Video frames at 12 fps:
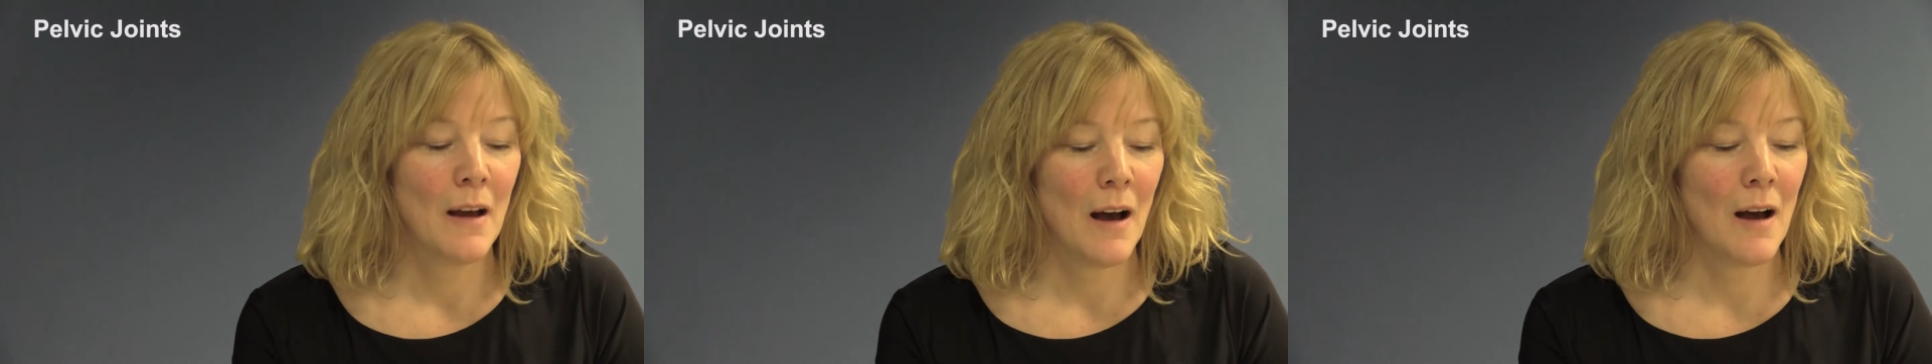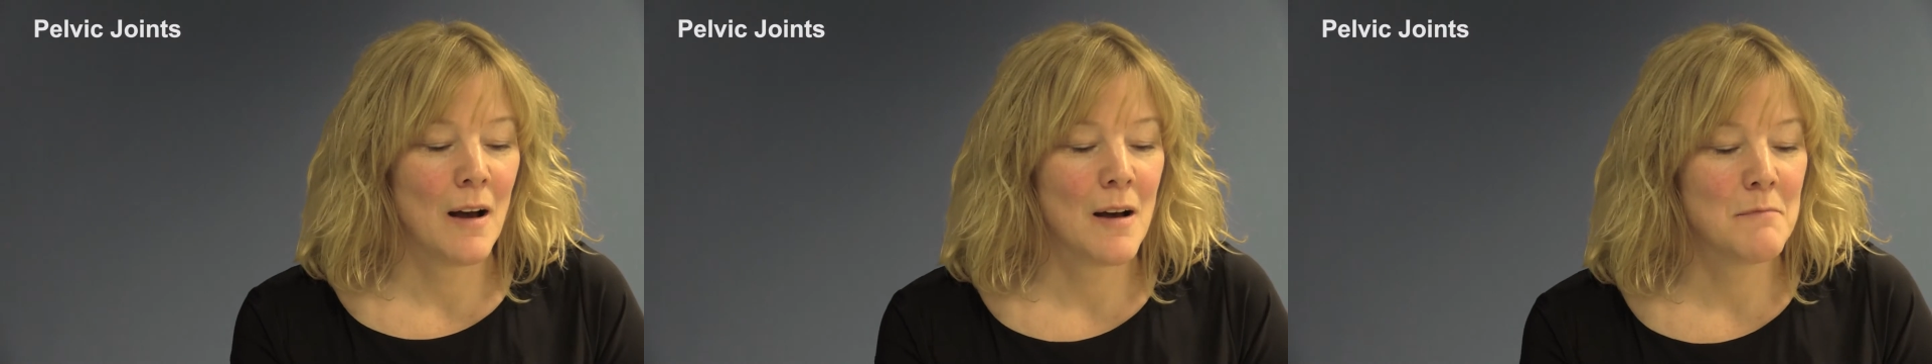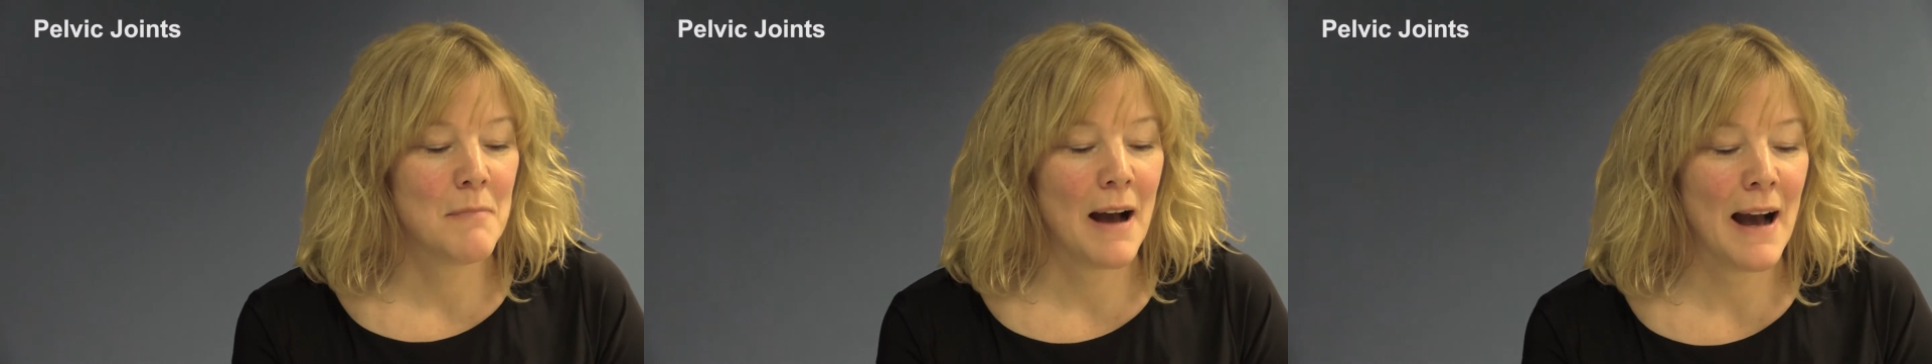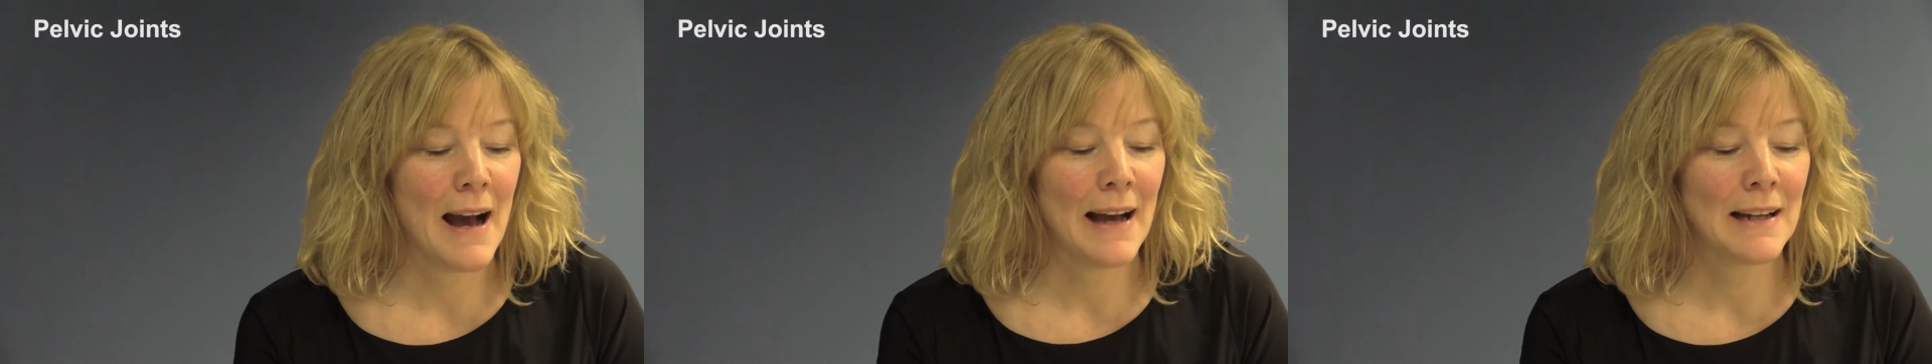
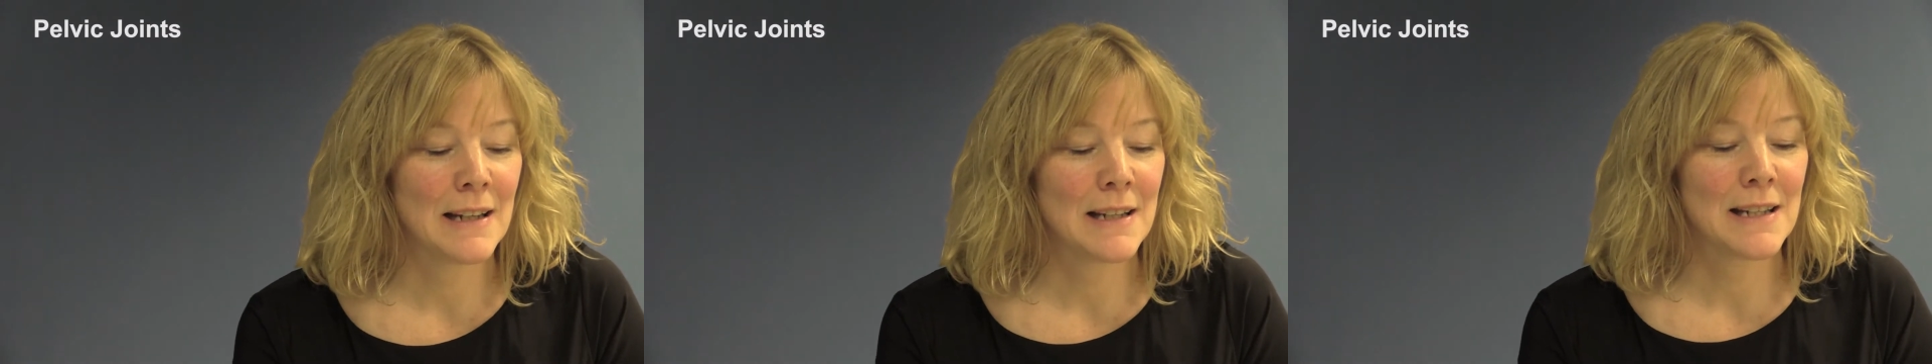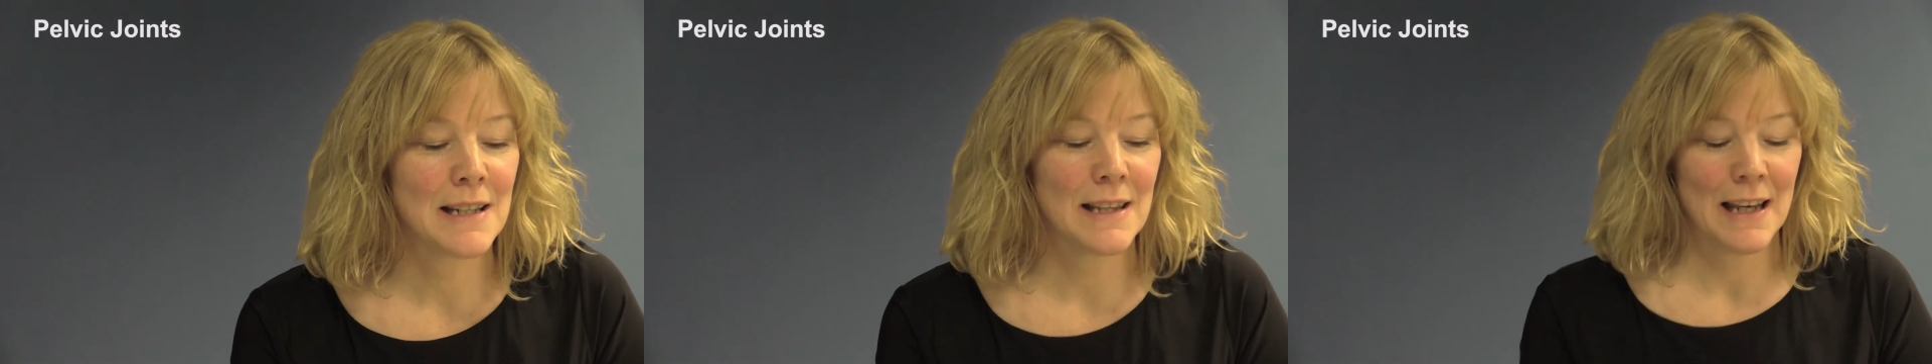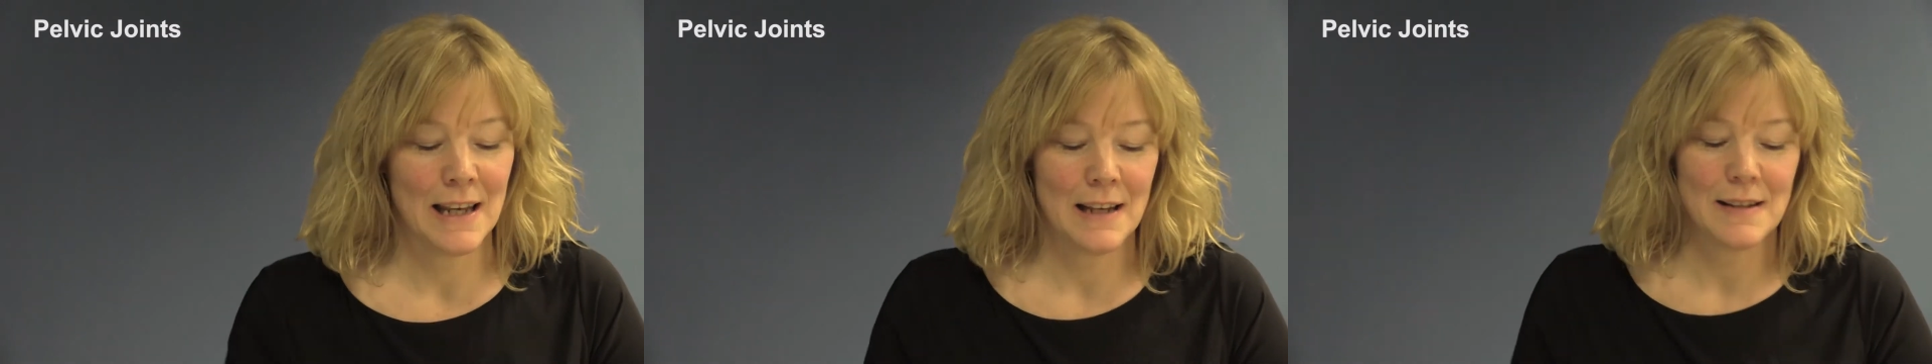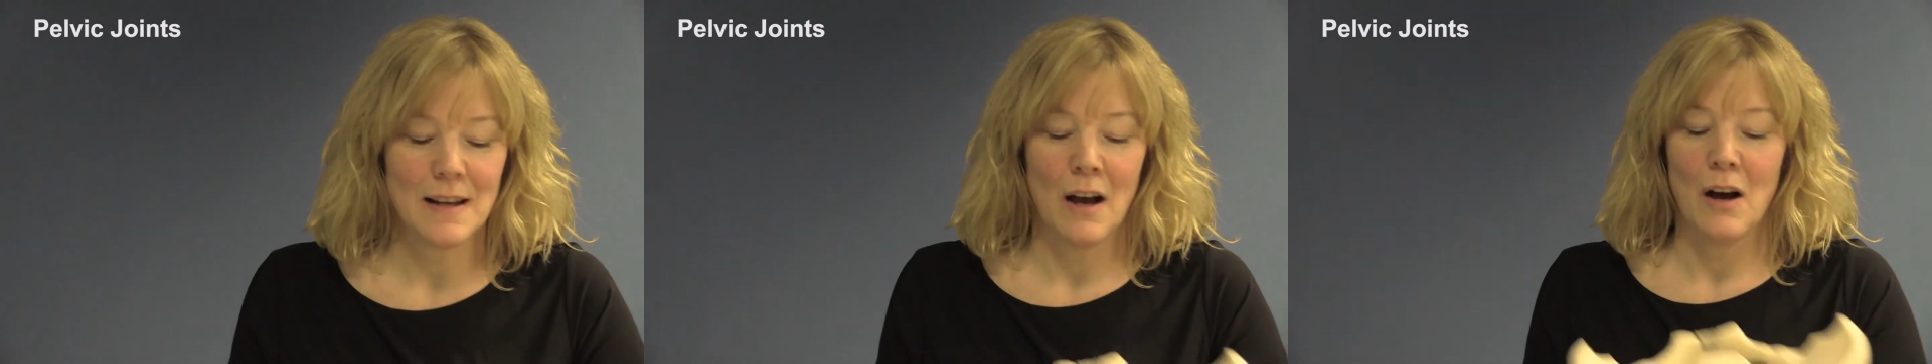And
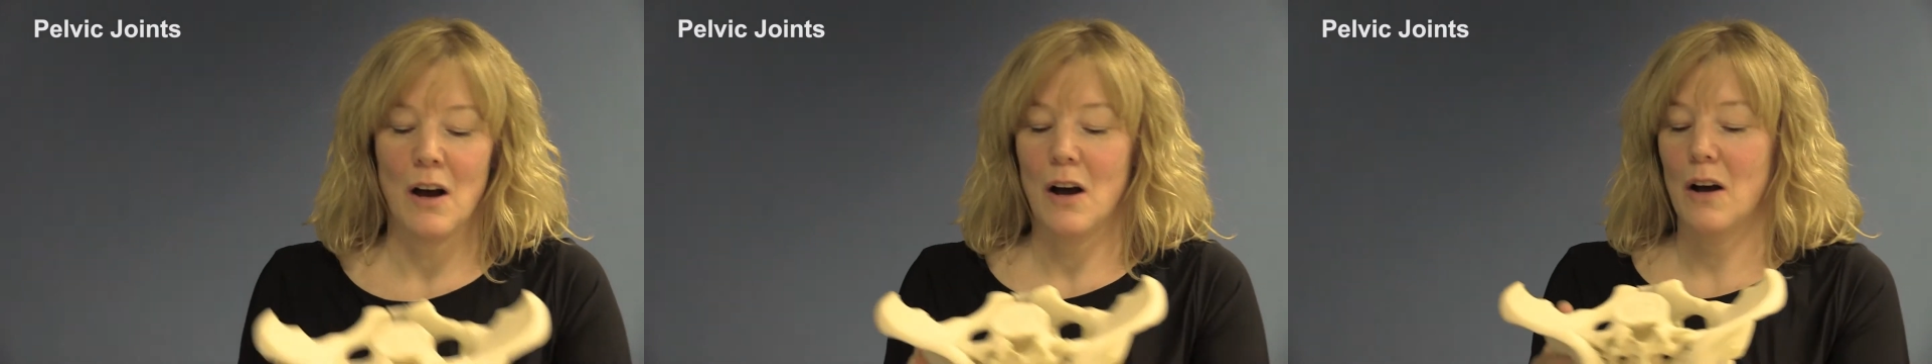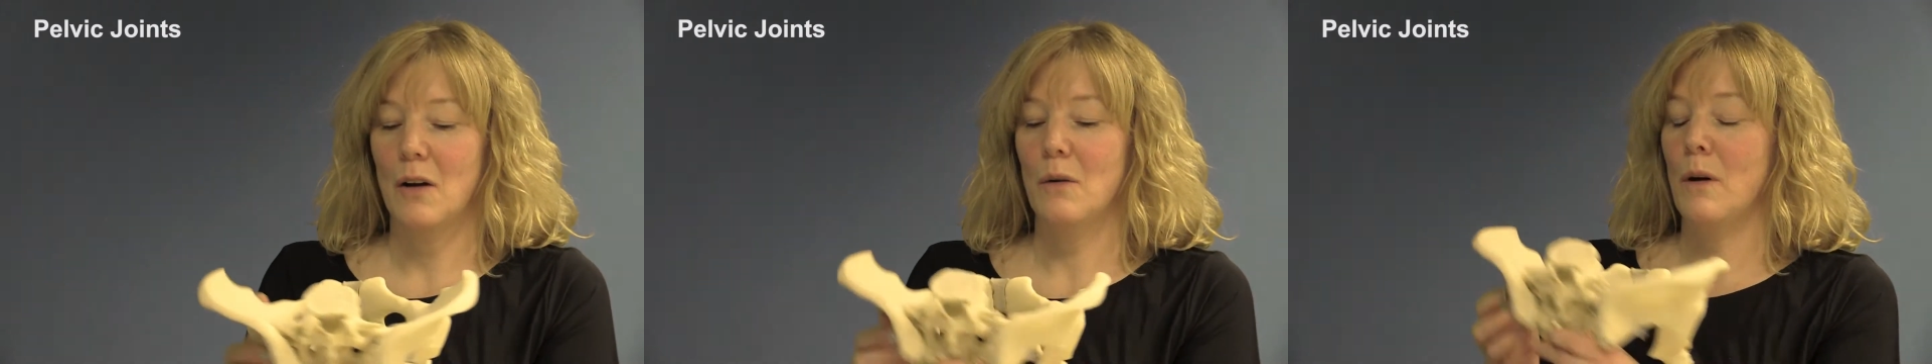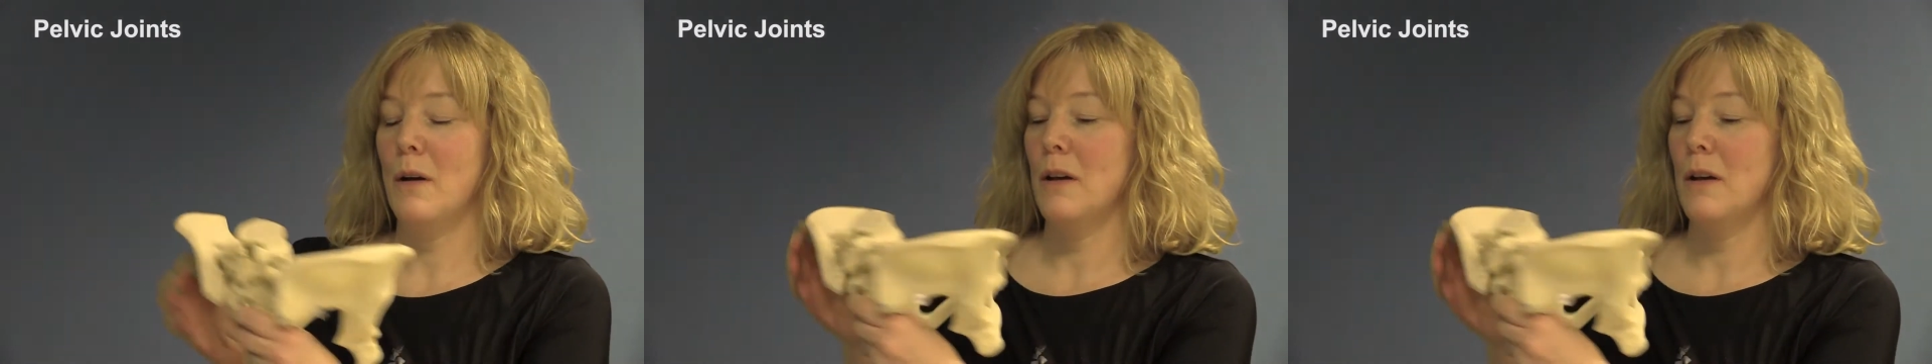these are,